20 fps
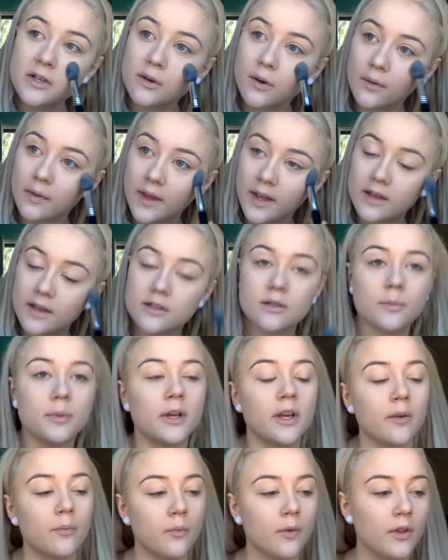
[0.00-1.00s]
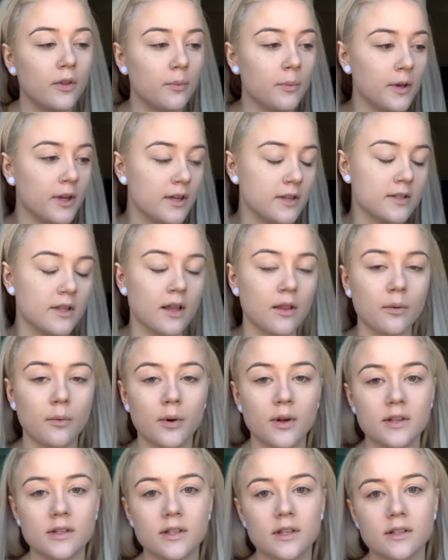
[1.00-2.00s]
on there to begin with because
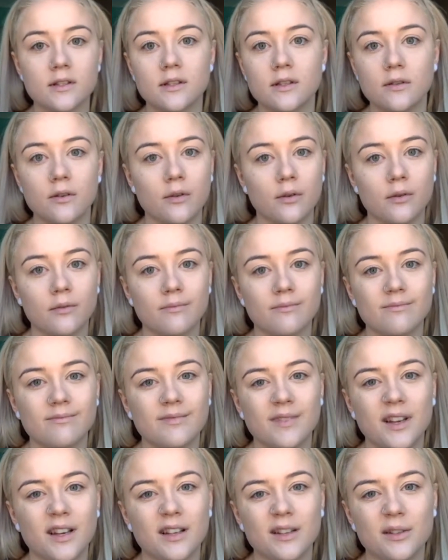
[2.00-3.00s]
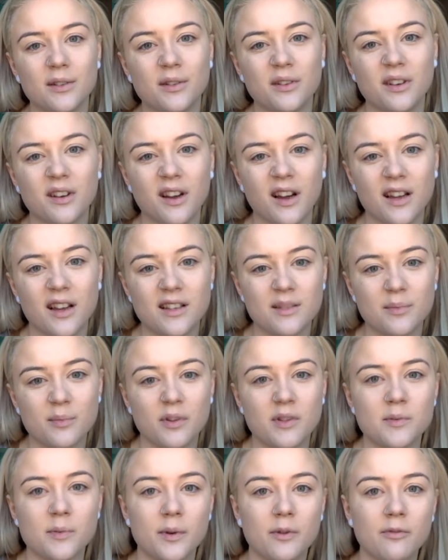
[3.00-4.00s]
otherwise it's not going to look nice
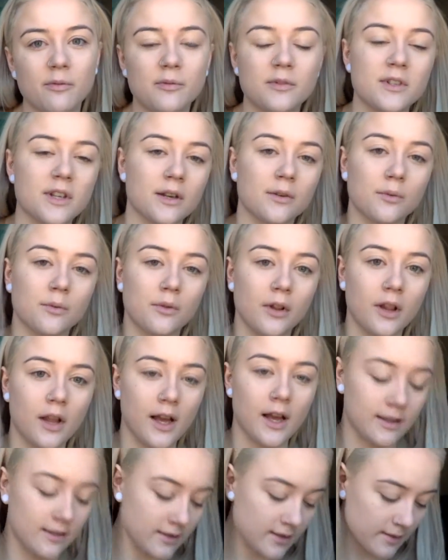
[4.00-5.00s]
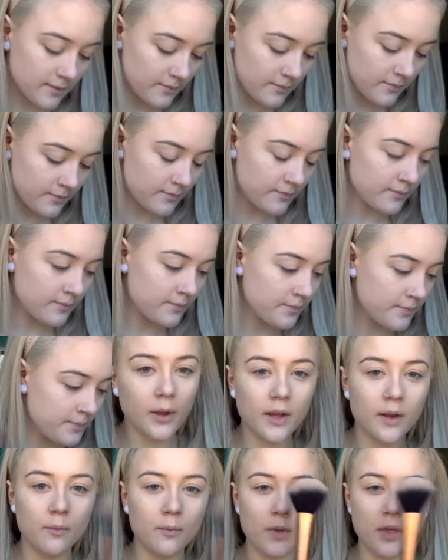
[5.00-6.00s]
once we've done all the lines.
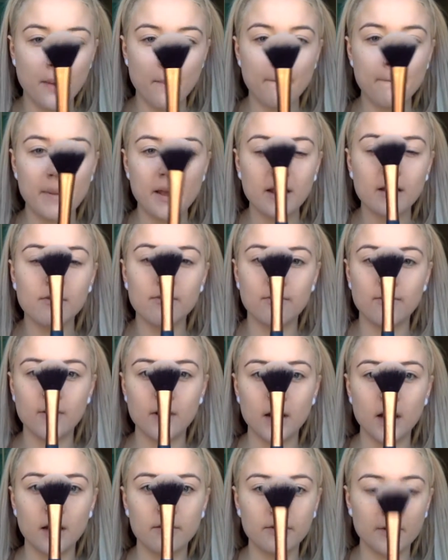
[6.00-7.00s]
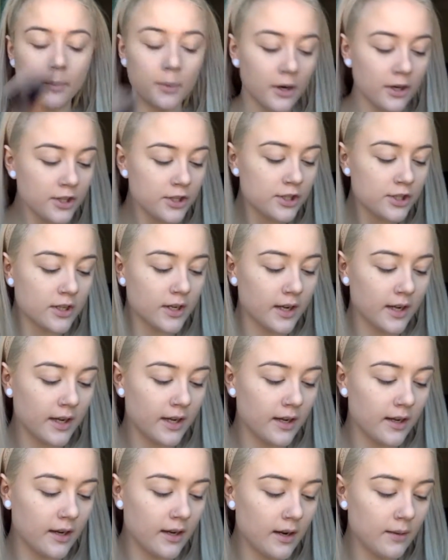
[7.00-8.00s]
In with a big fluffy brush,
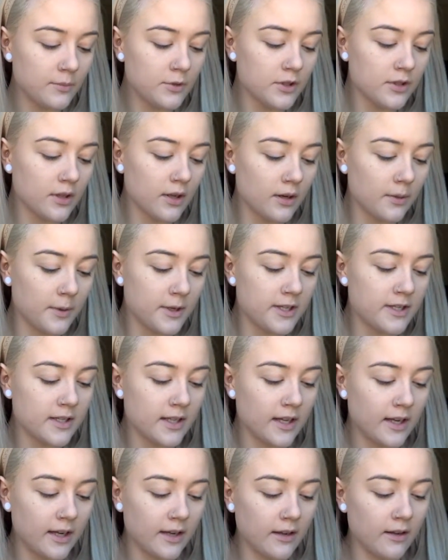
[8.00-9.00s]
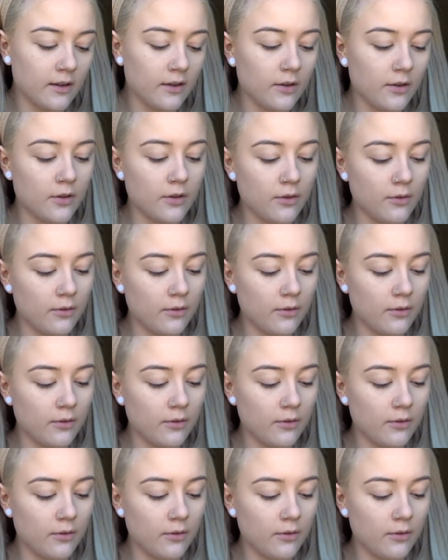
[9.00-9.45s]
and I'm just going to be setting the